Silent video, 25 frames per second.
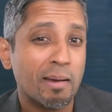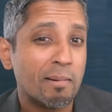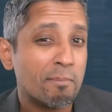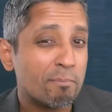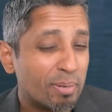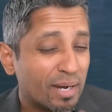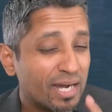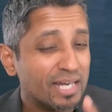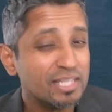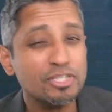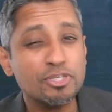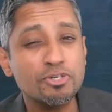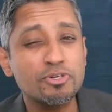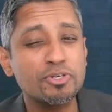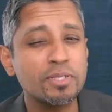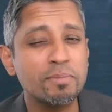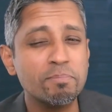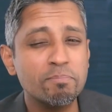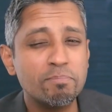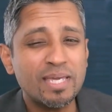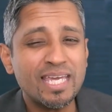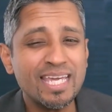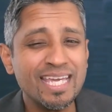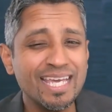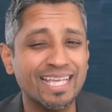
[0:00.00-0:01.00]
But you can
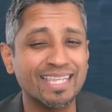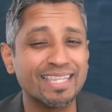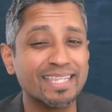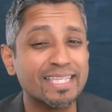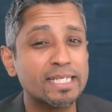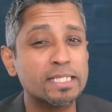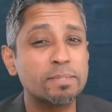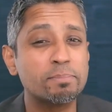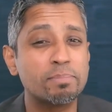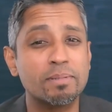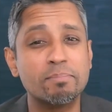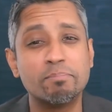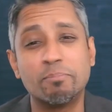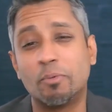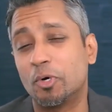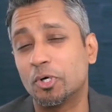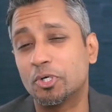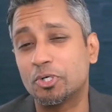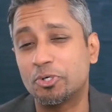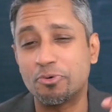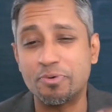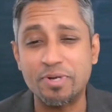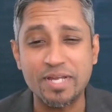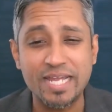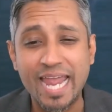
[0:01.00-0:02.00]
be a little bit more
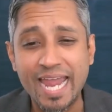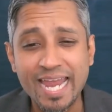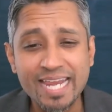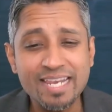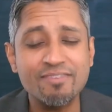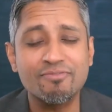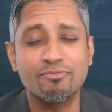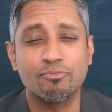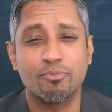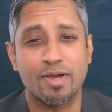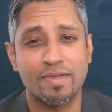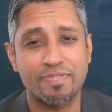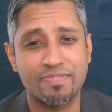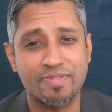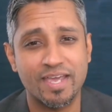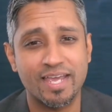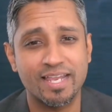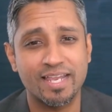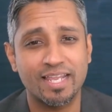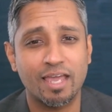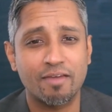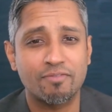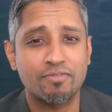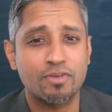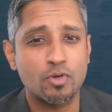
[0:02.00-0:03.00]
creative with it
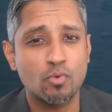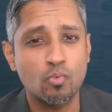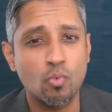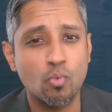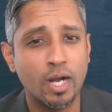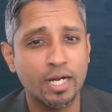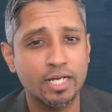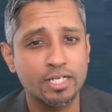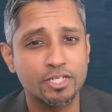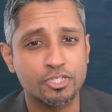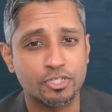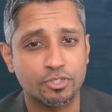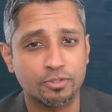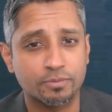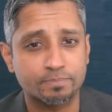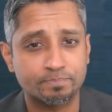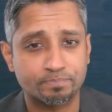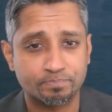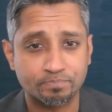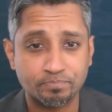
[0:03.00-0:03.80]
if you wanted to.